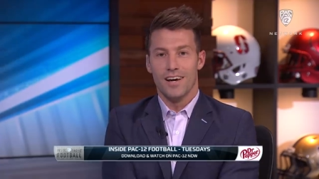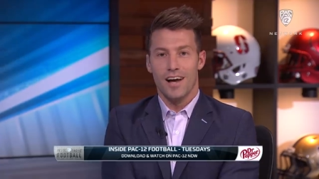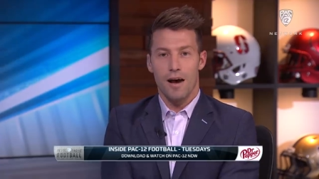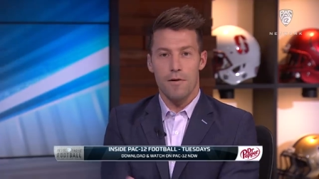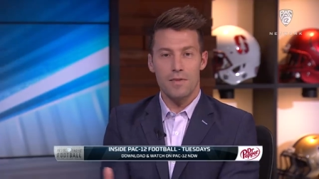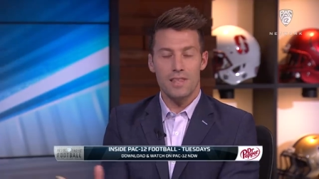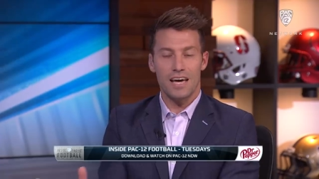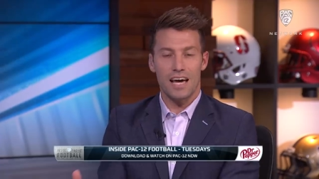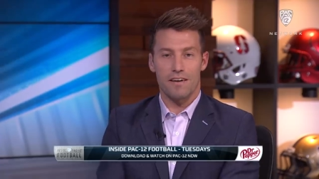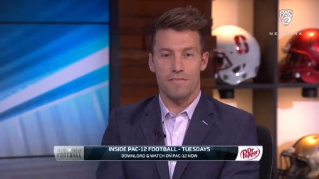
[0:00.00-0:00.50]
I
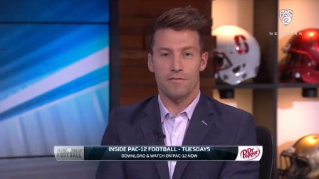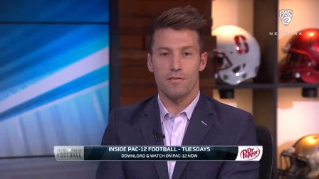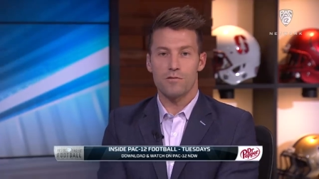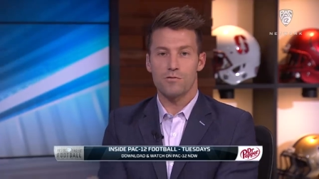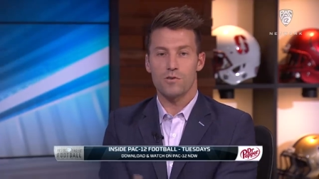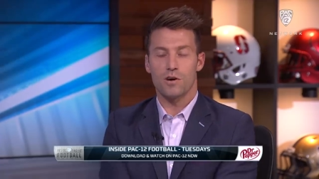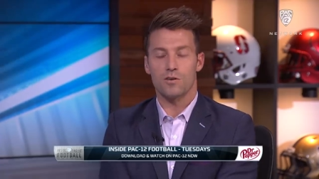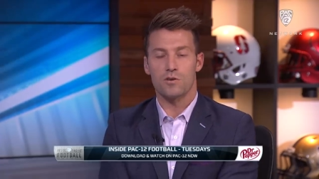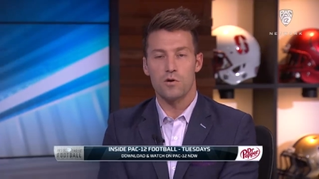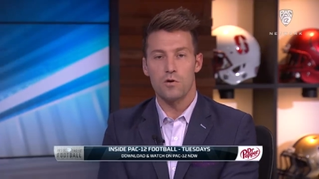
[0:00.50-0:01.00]
mean, they got a
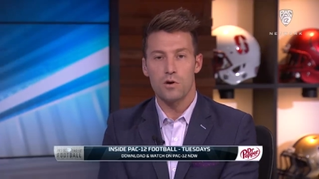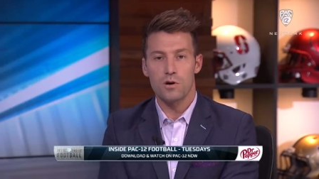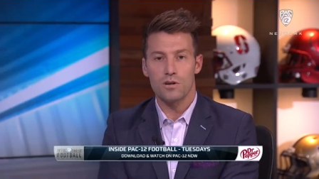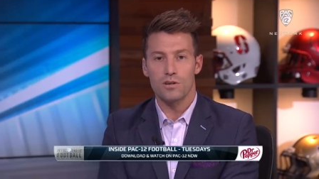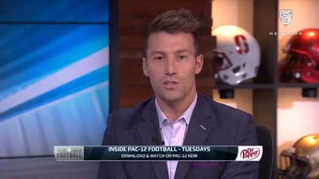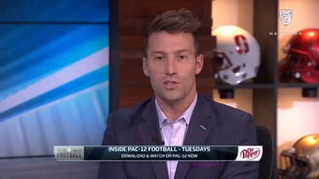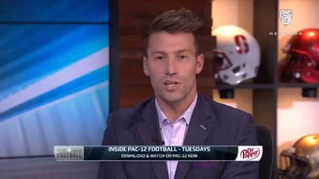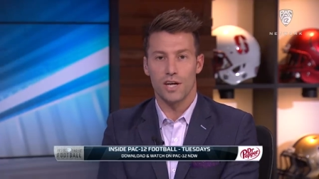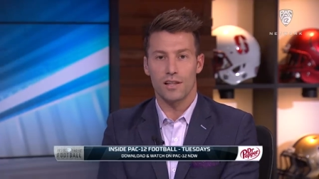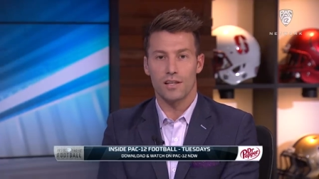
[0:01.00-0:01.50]
first-round yeah.
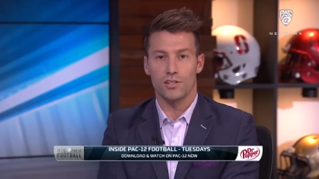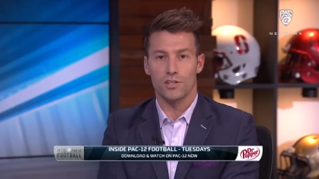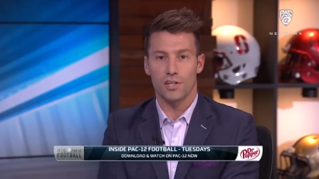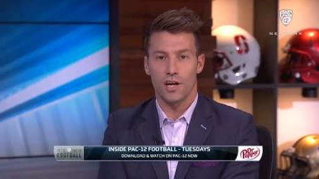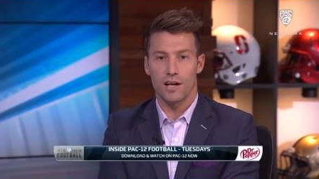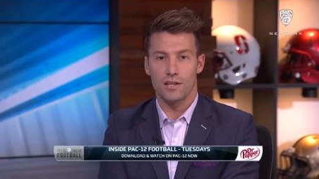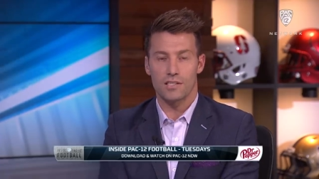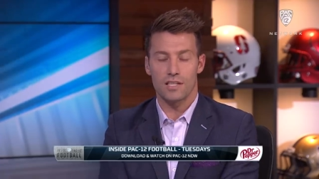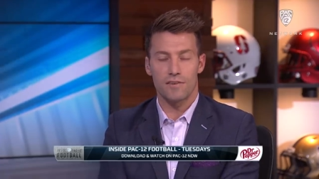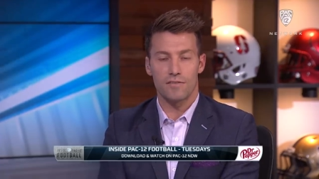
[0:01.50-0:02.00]
corner in Jaylen
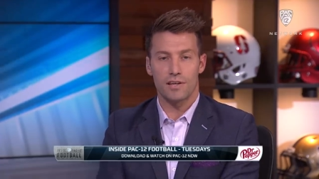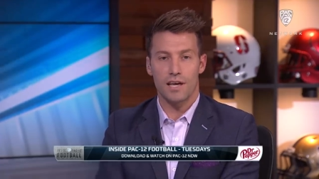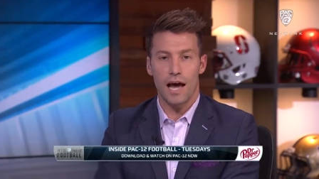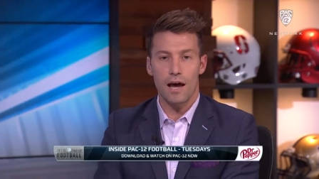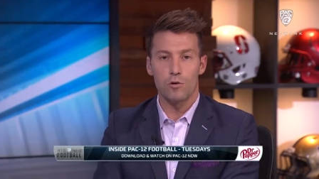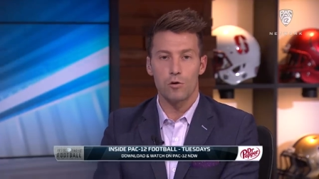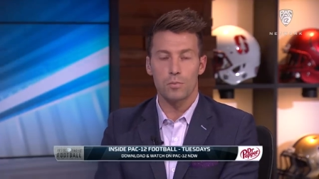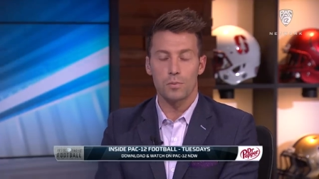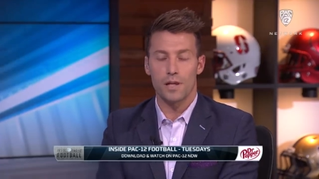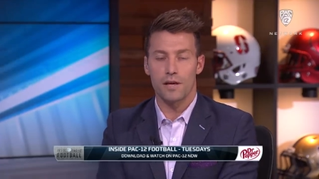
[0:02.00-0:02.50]
Jones. They have a guy
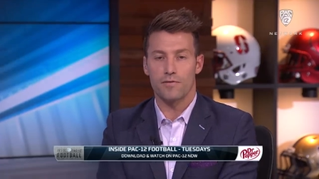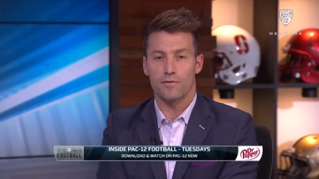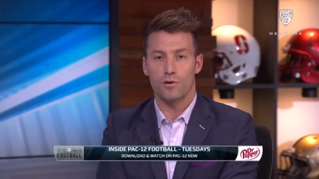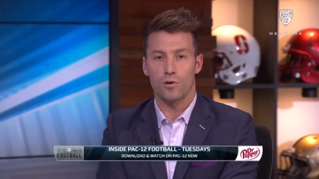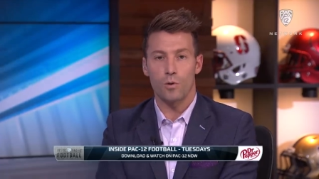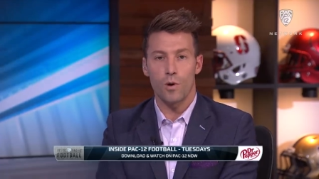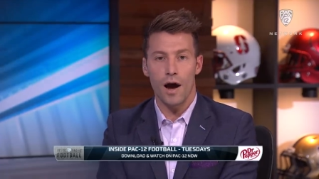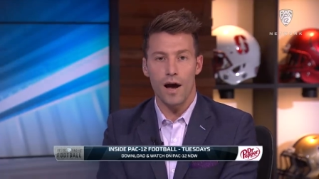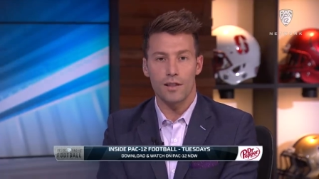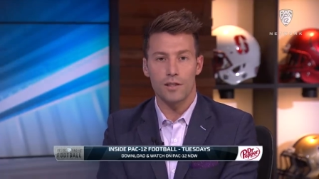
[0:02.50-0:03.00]
who will play for
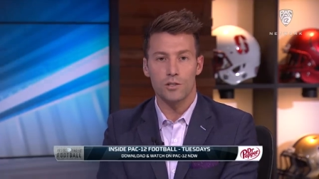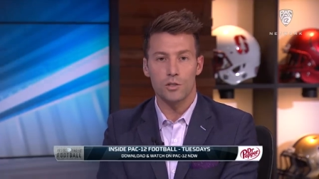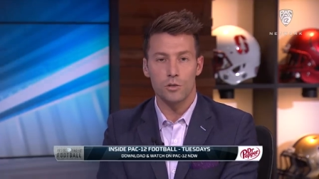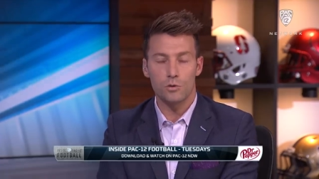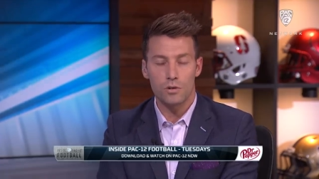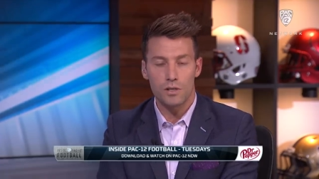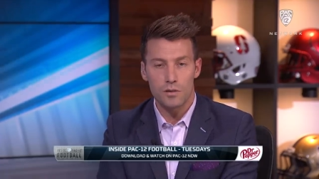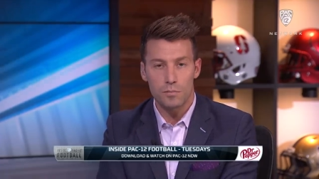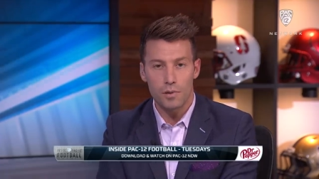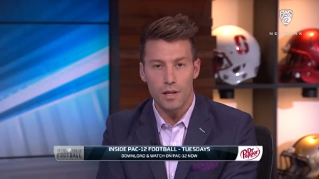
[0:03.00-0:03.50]
a while in
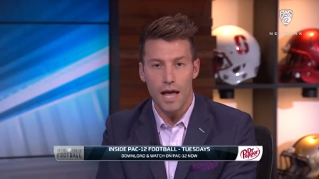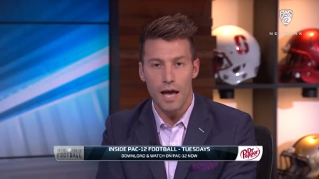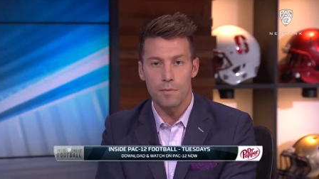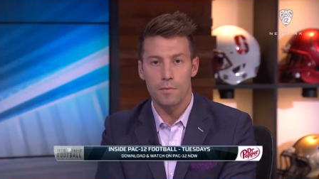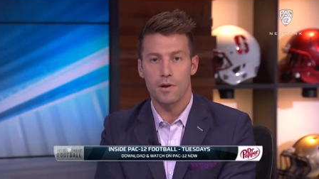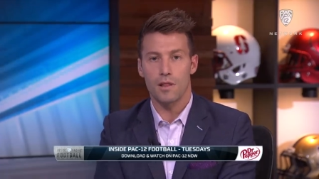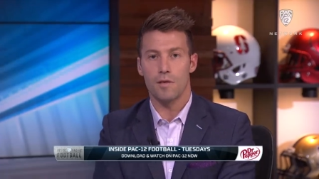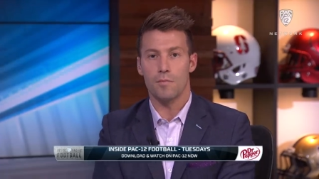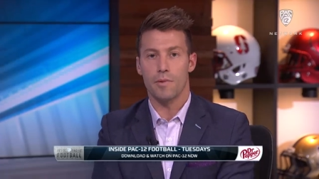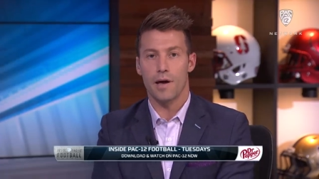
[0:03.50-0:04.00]
Julian
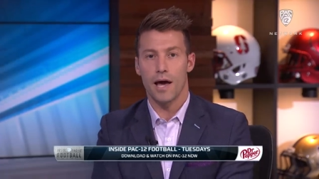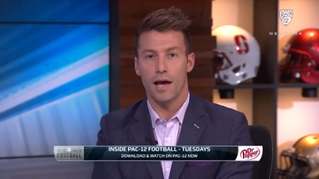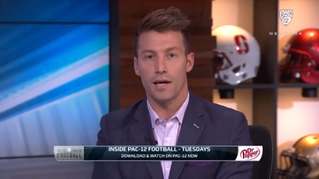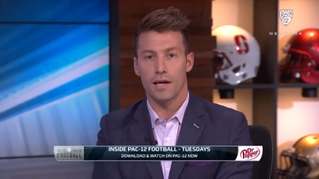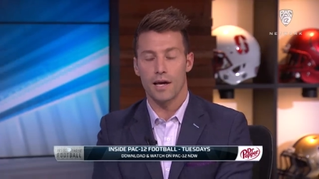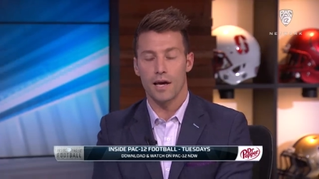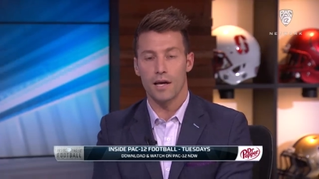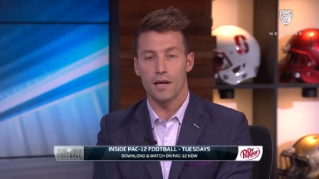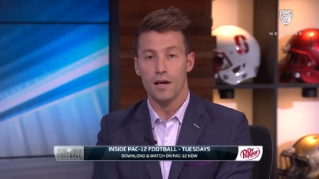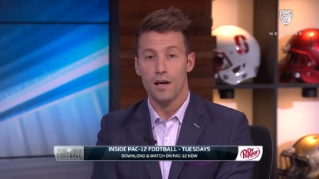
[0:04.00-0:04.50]
Blackmon in the back
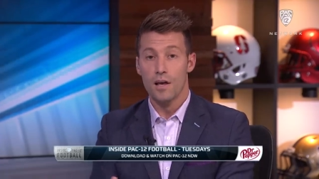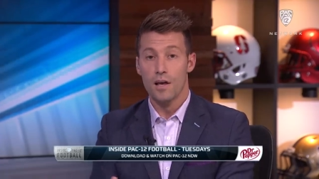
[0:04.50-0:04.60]
end.